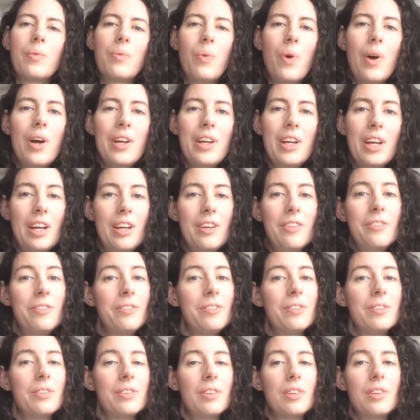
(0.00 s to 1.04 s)
What if
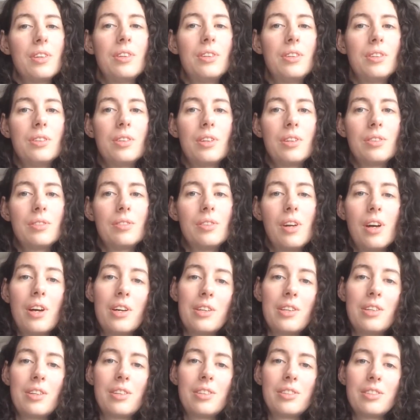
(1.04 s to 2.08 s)
you do
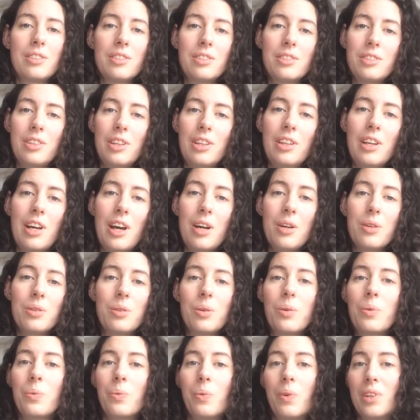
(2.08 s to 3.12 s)
not send
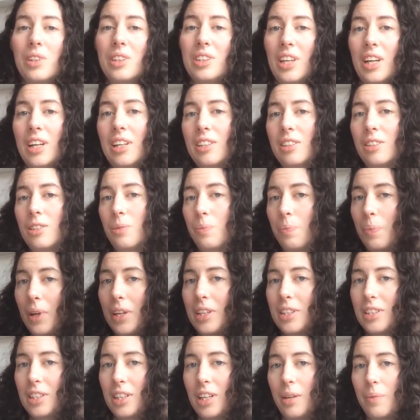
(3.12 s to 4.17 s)
out one giant
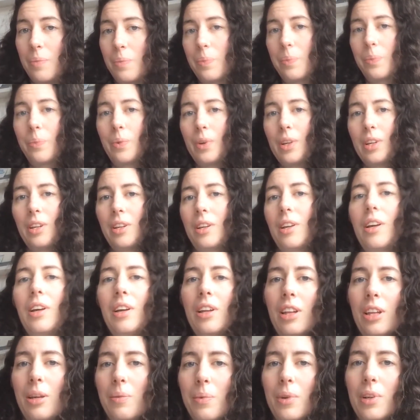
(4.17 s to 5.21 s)
spaceship with
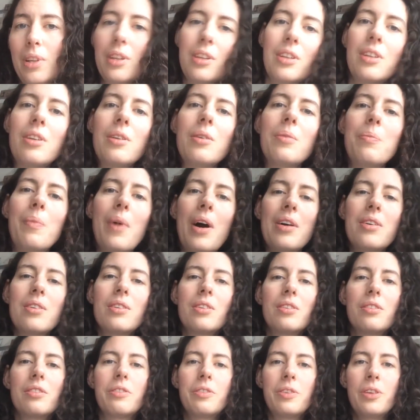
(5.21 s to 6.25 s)
a limited amount
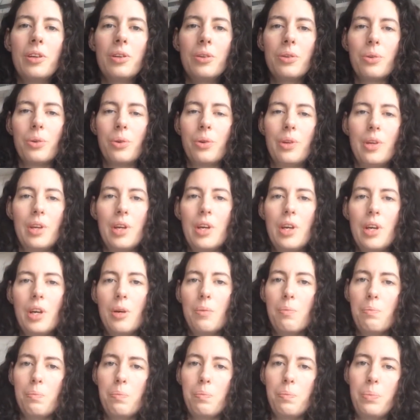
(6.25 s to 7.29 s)
of fuel,
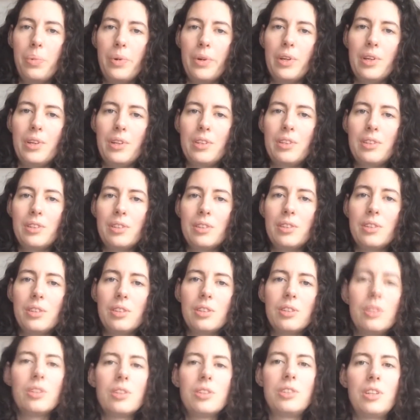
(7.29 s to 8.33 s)
but
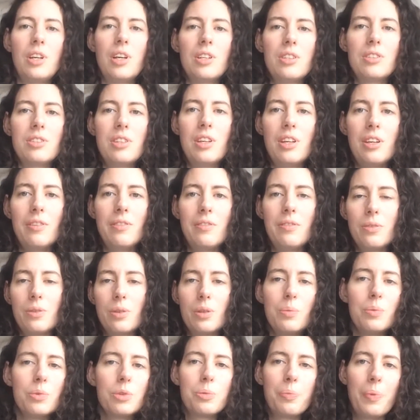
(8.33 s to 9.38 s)
you just have a
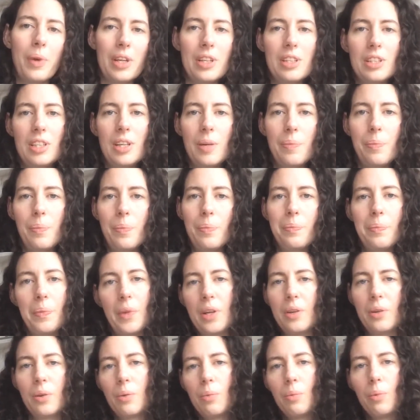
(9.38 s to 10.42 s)
normal spaceship, a
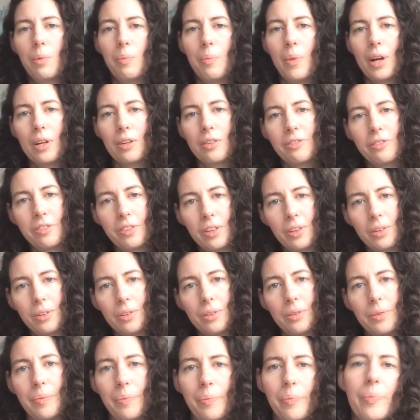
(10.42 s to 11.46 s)
normal amount of
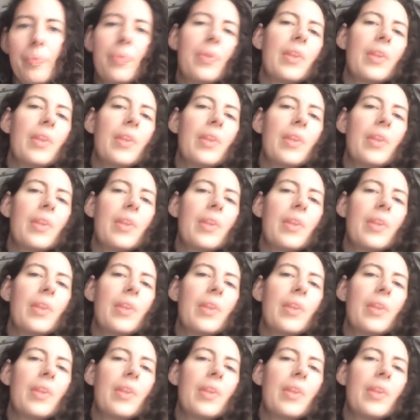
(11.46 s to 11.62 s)
fuel,